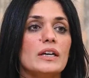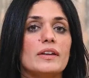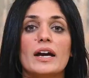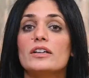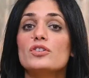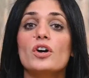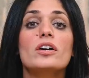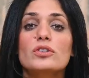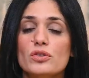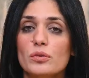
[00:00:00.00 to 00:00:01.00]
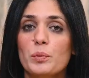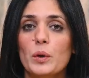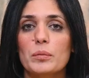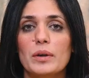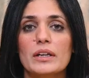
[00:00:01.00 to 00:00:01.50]
They had a doctor's
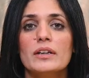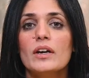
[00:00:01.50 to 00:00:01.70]
appointment.